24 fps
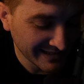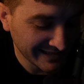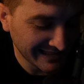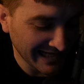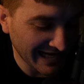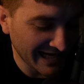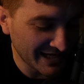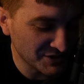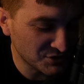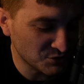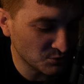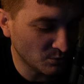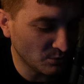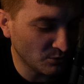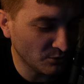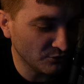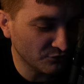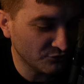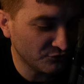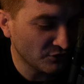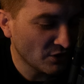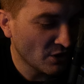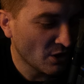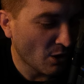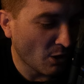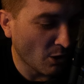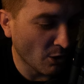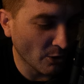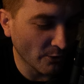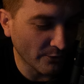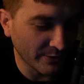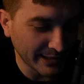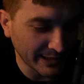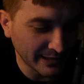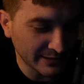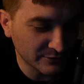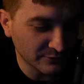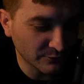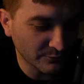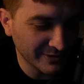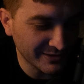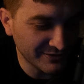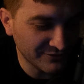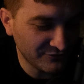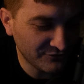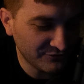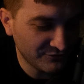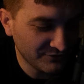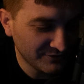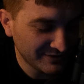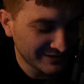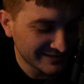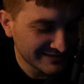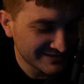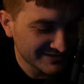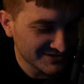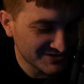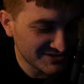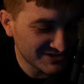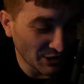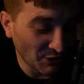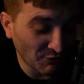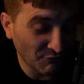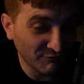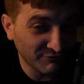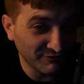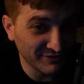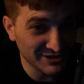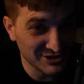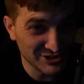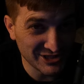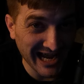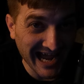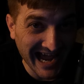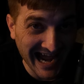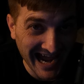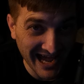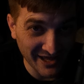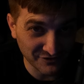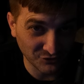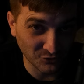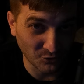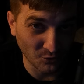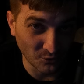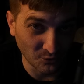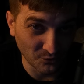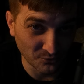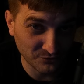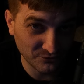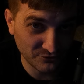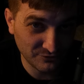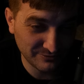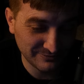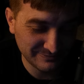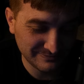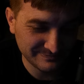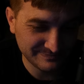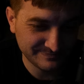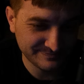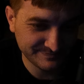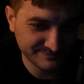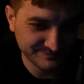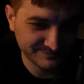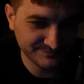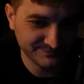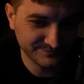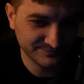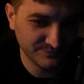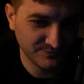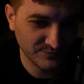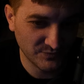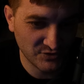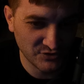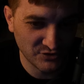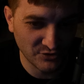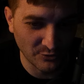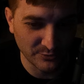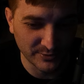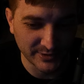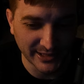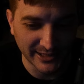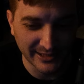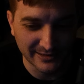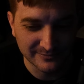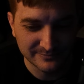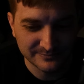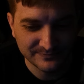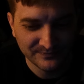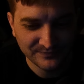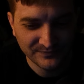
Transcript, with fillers: Casuals are ignorant, selfish assholes. So yeah.